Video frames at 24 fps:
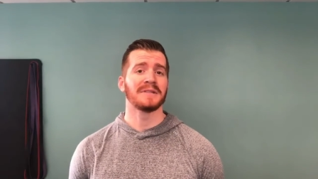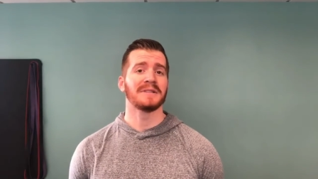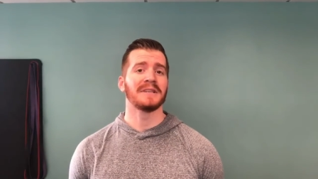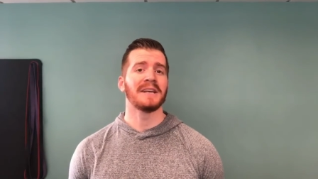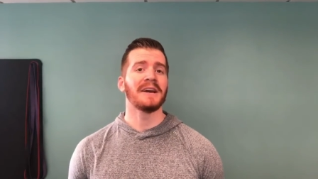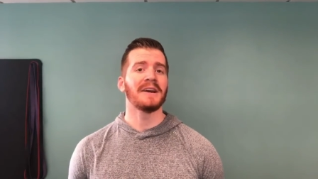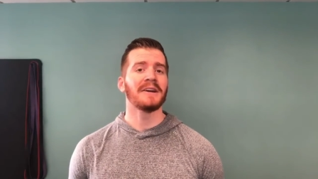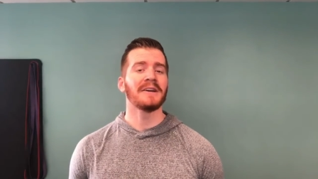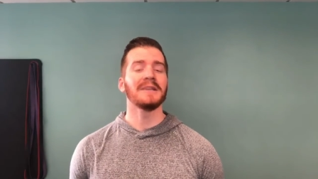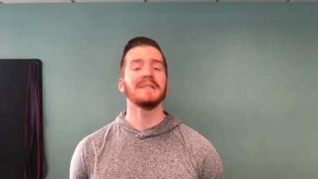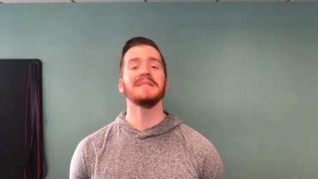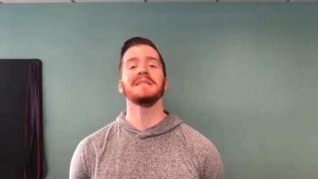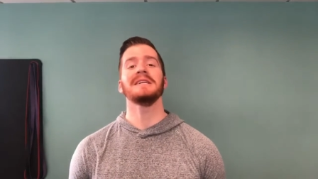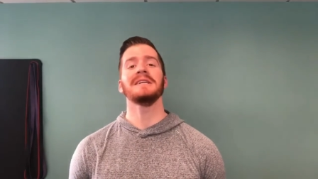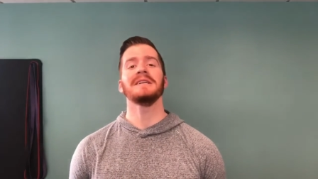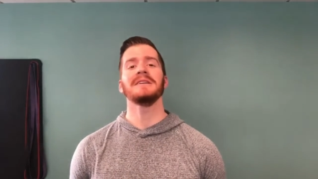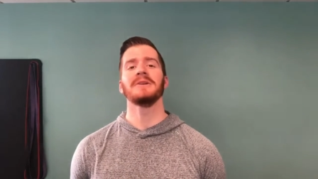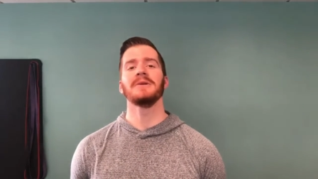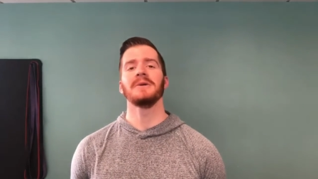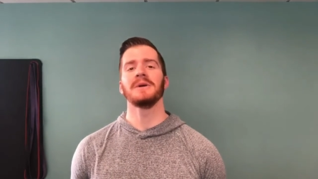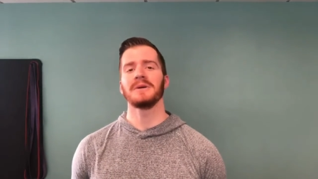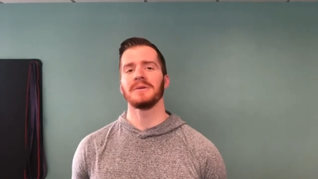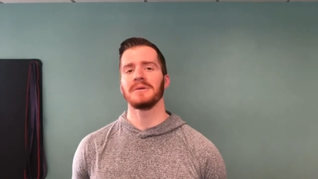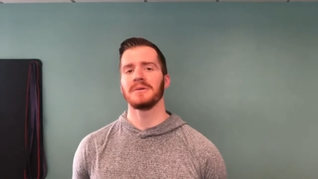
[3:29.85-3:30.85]
guaranteed
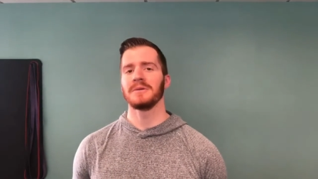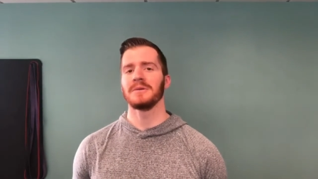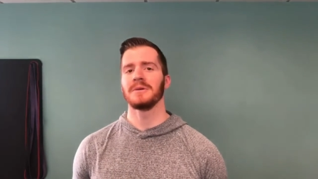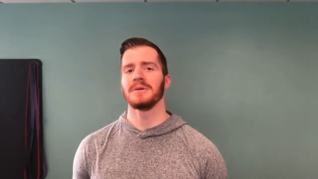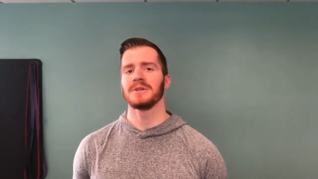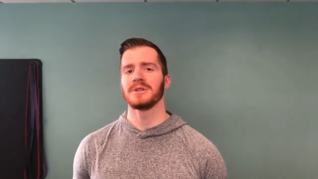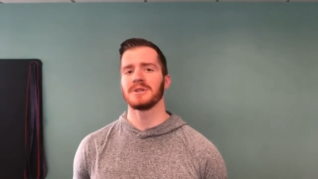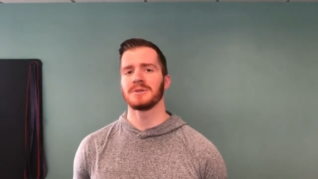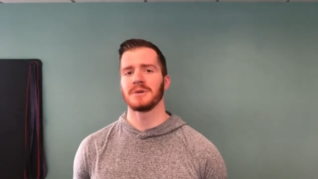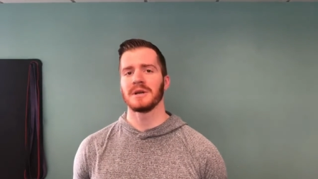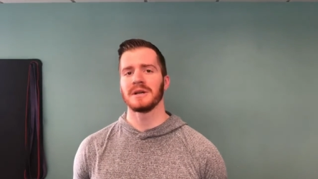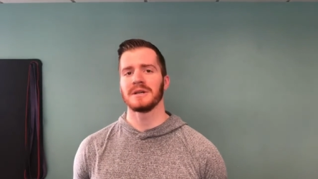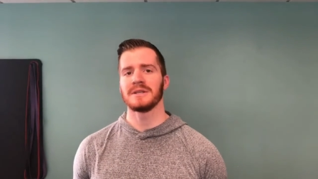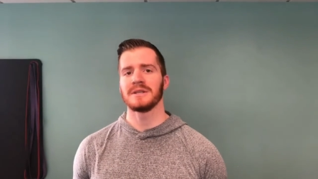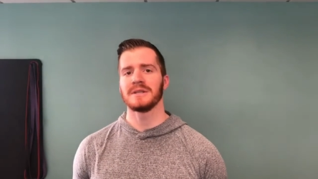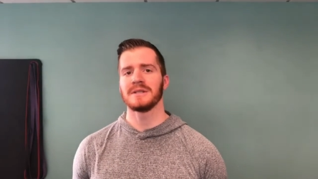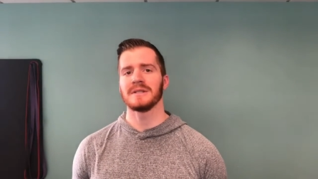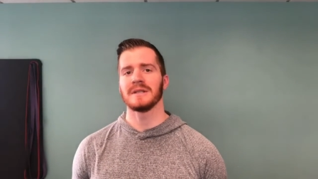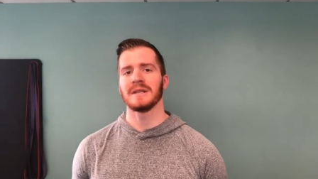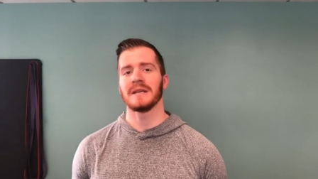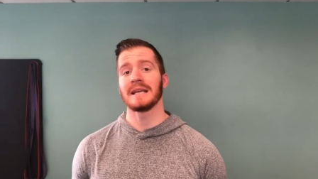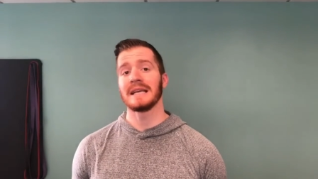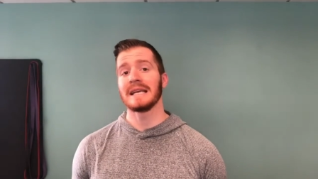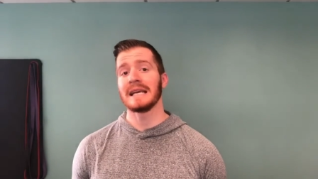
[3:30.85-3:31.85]
going through those stretches,
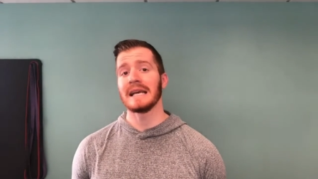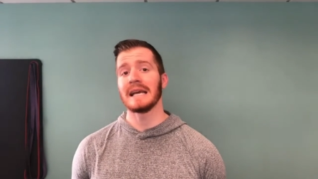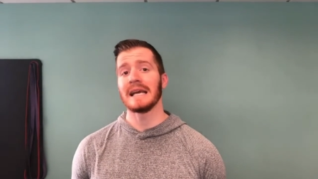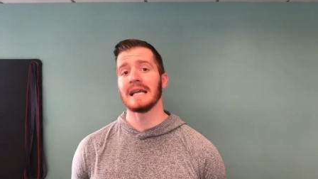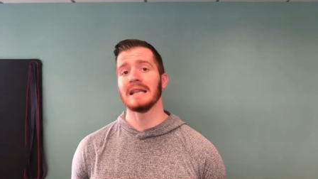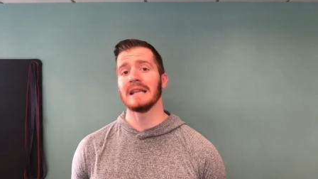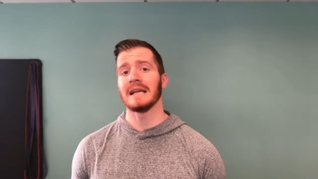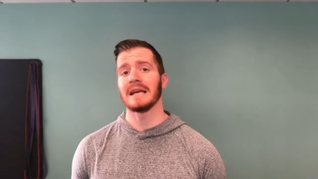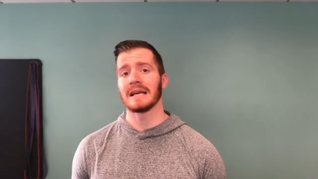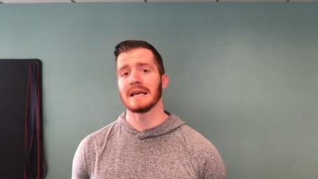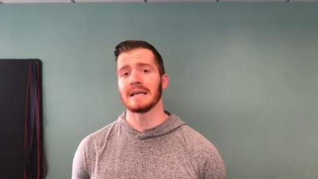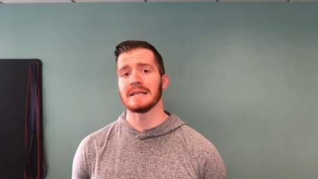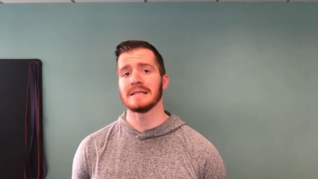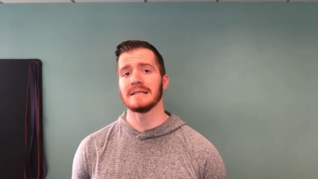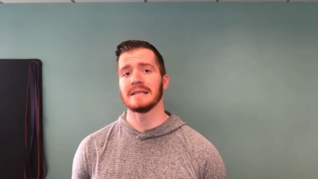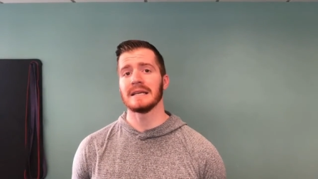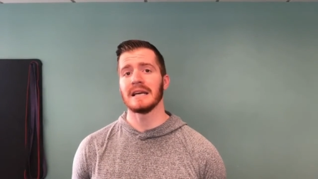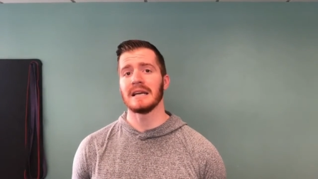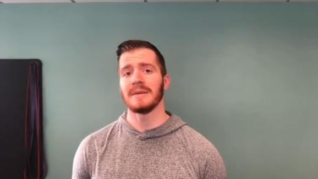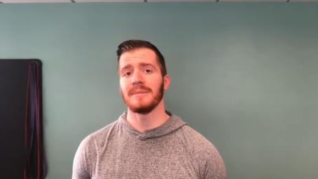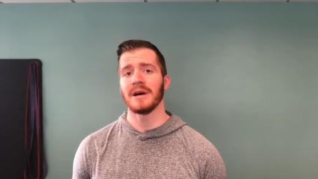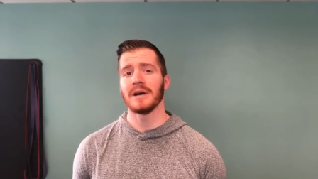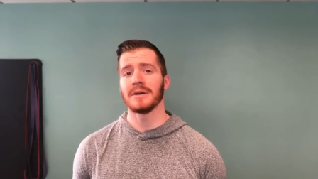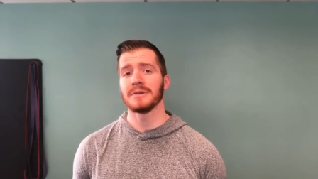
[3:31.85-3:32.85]
again, like I said,
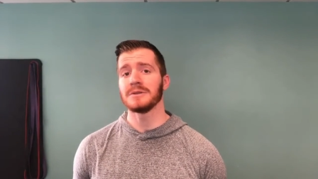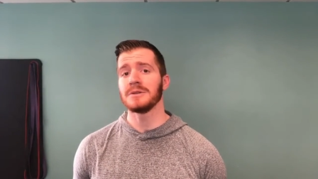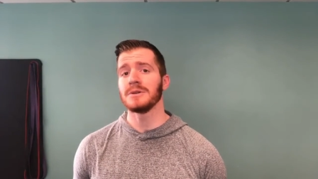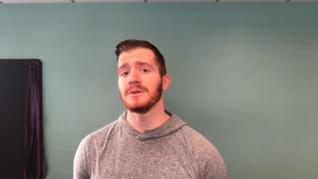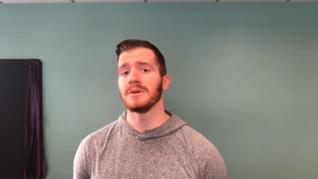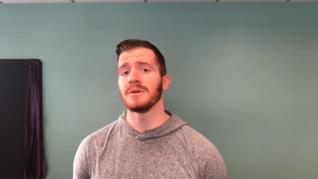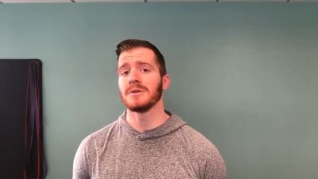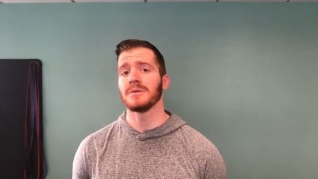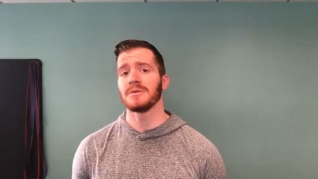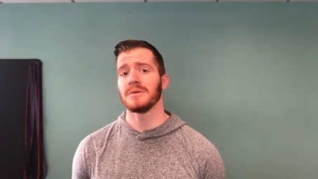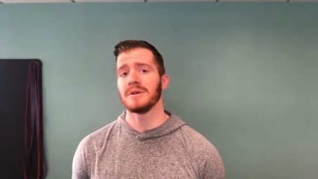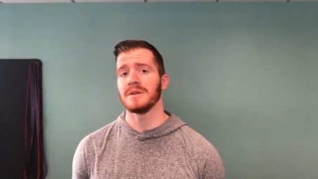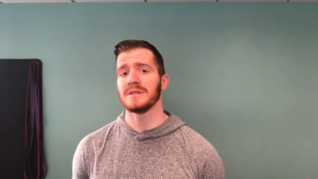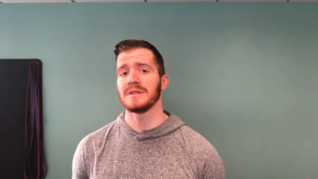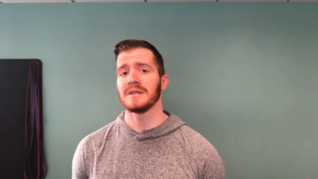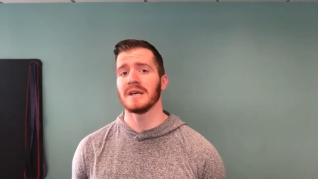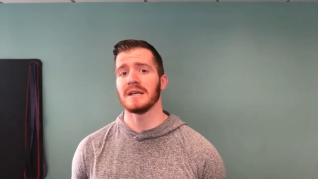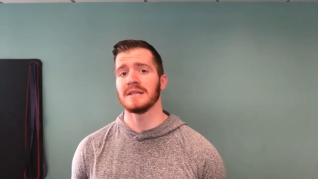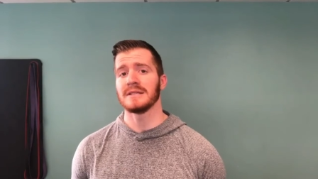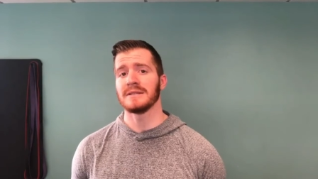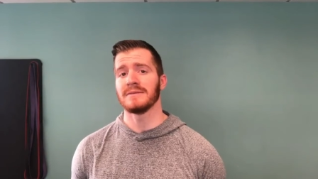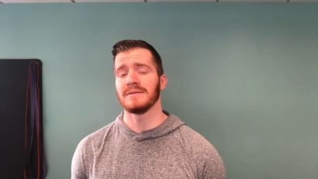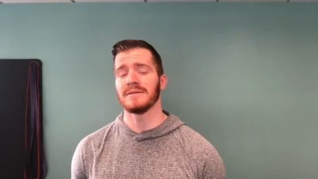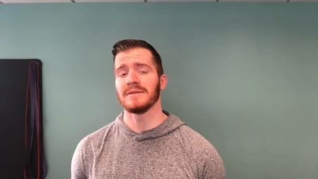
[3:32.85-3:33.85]
about 2 to 3
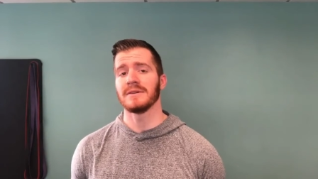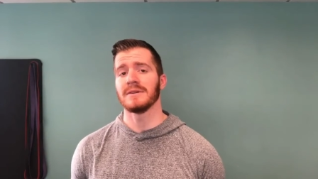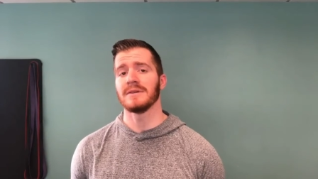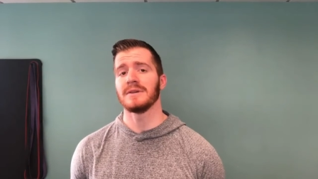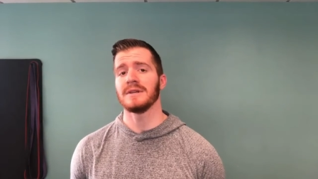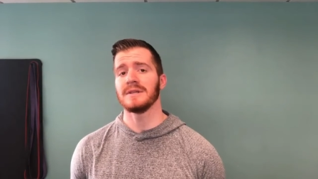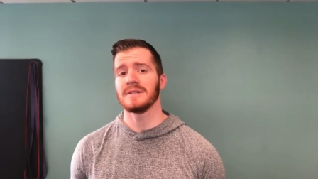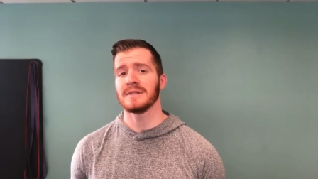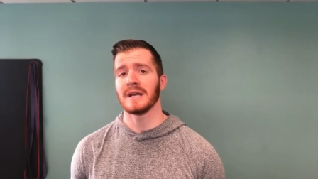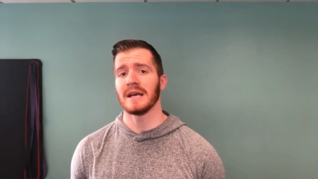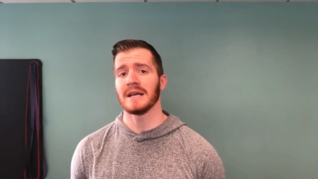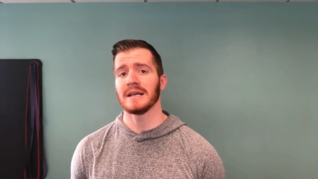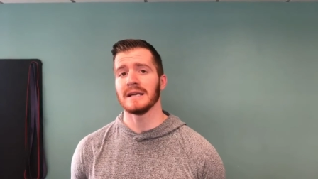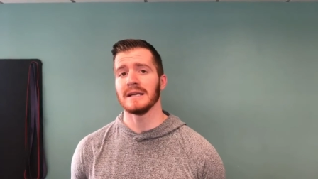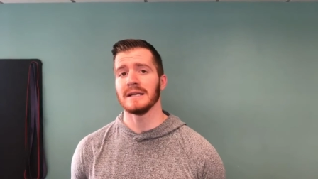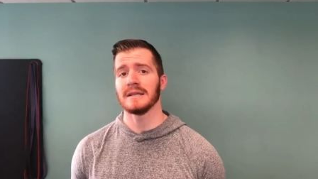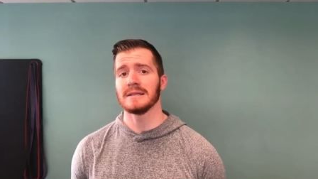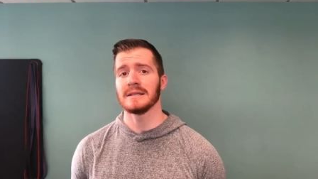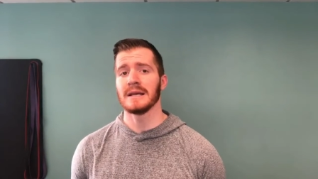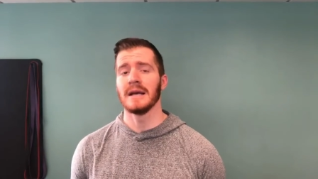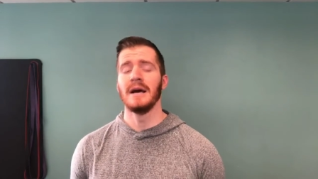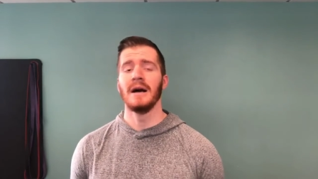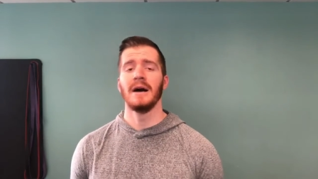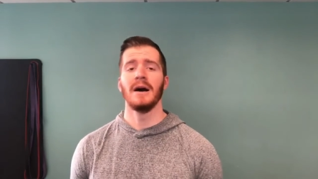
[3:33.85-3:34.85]
sets of 30 seconds
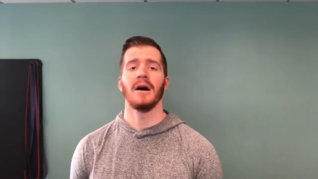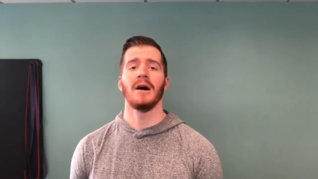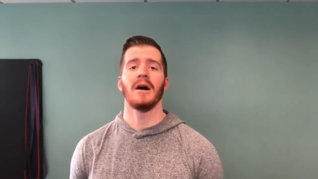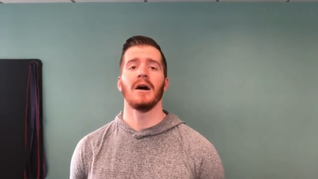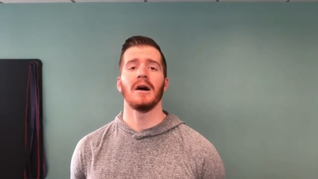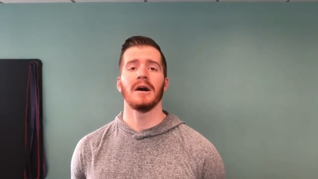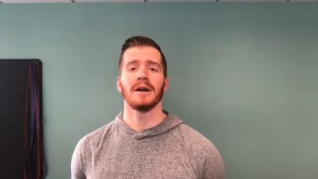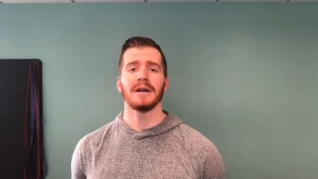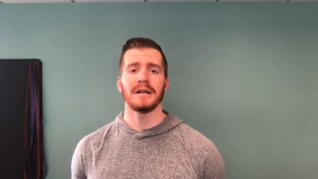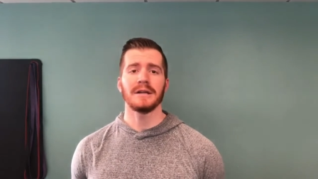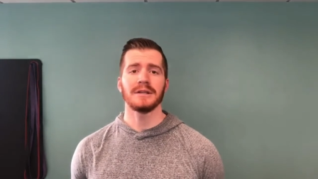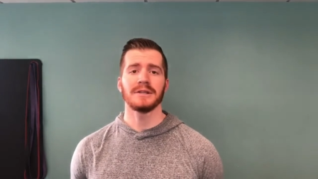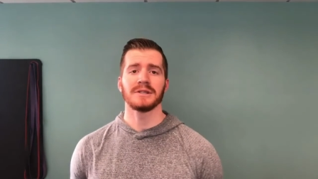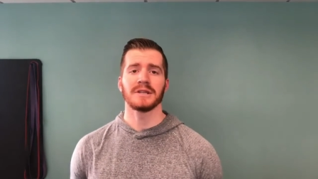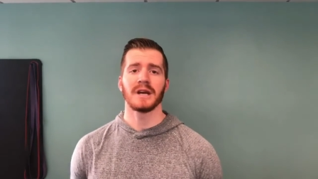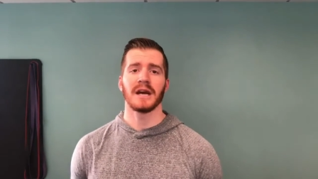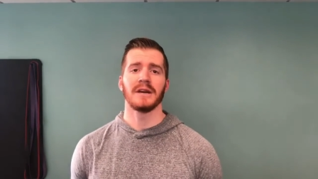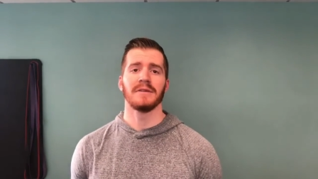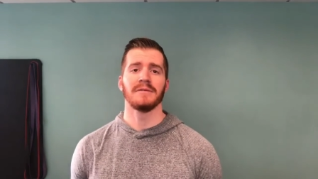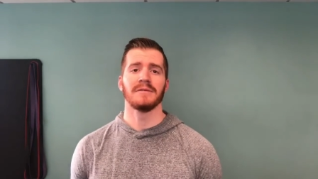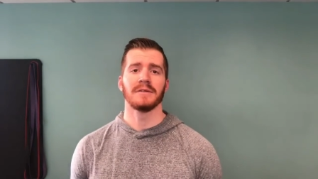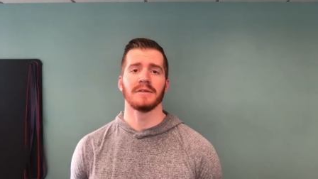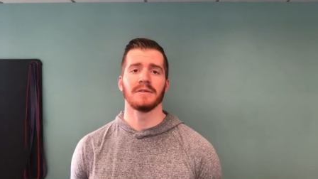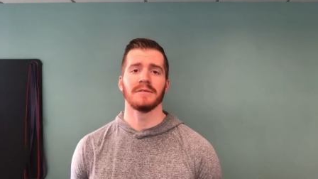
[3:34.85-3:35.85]
on each side
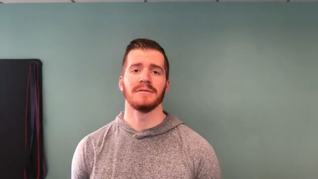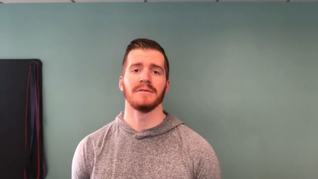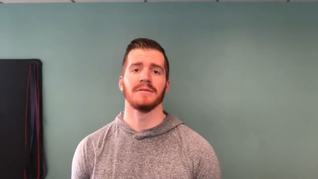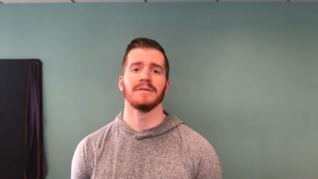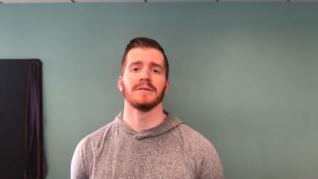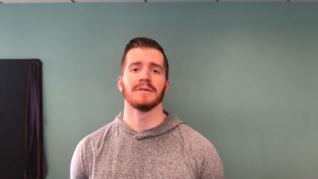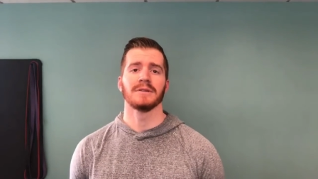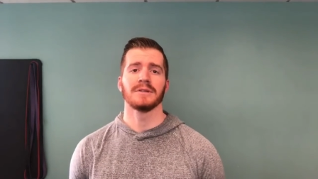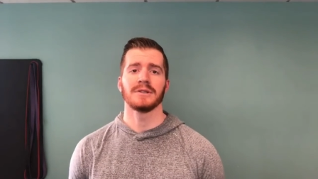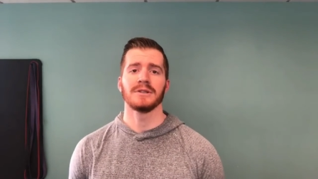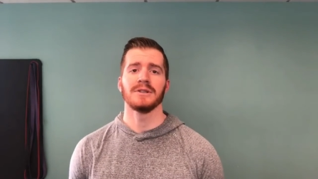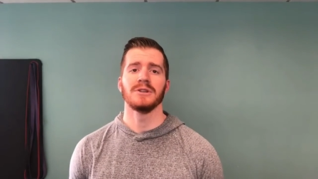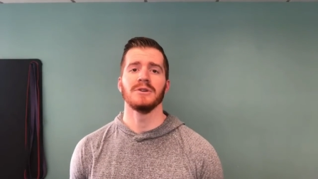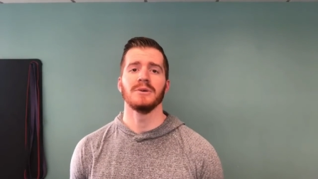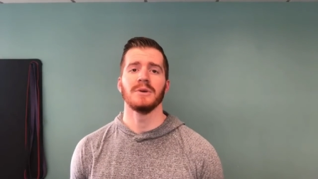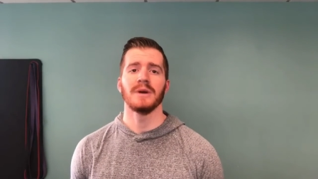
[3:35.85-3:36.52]
for the first 2,